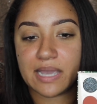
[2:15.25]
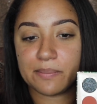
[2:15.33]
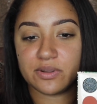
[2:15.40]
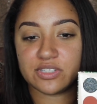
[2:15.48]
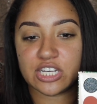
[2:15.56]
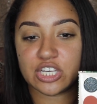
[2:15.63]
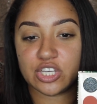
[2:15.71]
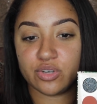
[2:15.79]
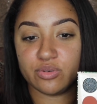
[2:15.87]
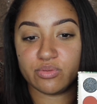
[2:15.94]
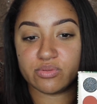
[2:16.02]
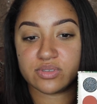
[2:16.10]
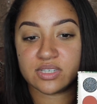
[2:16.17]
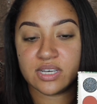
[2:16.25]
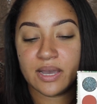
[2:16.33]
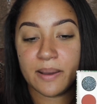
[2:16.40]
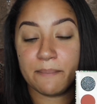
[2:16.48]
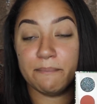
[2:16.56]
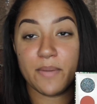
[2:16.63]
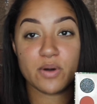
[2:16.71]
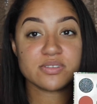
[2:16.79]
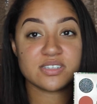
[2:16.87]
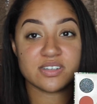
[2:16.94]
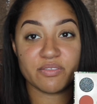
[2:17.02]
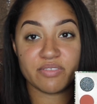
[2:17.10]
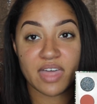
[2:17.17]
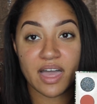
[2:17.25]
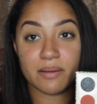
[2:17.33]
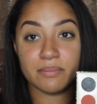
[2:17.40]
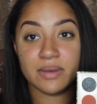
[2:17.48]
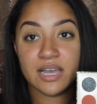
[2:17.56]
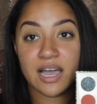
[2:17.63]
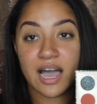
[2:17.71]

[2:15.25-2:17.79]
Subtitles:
able to use most of them